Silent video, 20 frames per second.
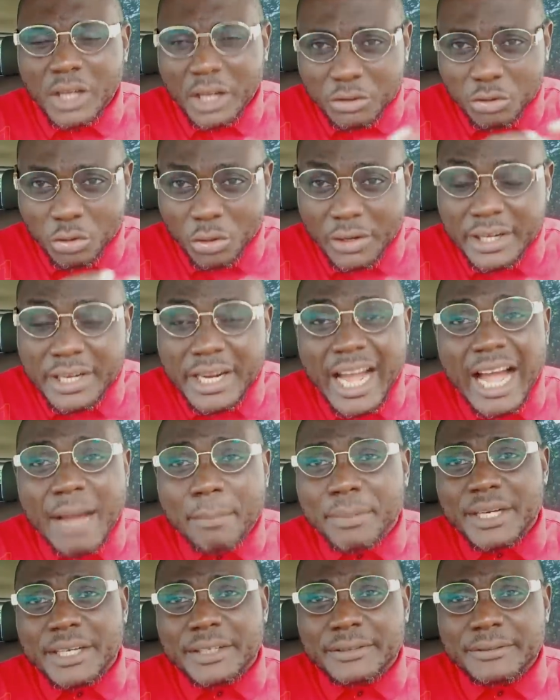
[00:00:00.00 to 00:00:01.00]
It is already
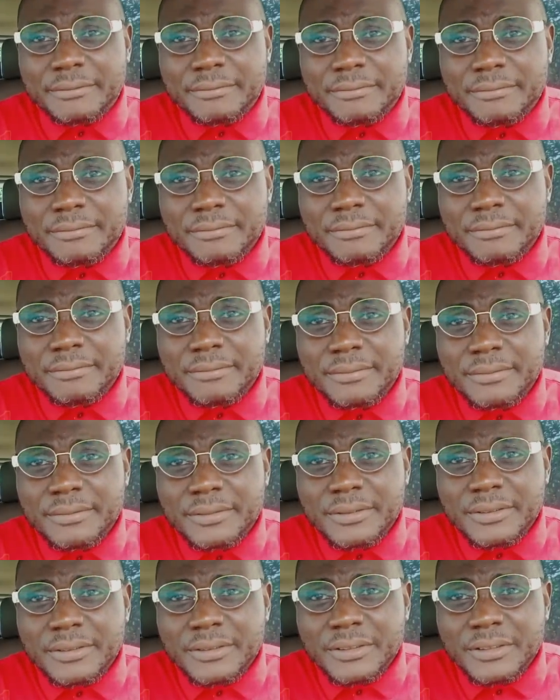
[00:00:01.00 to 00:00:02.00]
happening.
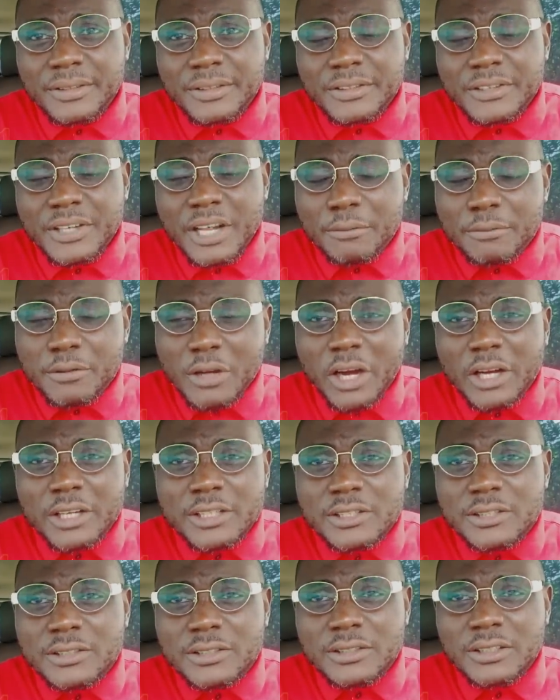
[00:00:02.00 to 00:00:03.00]
They've
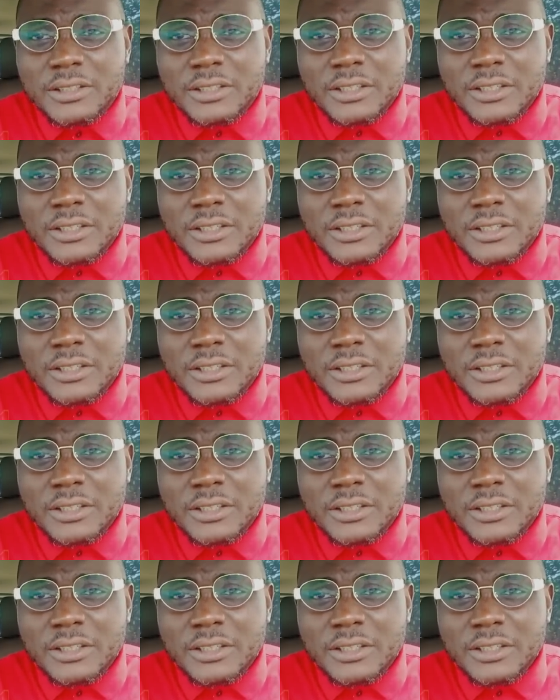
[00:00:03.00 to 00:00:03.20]
got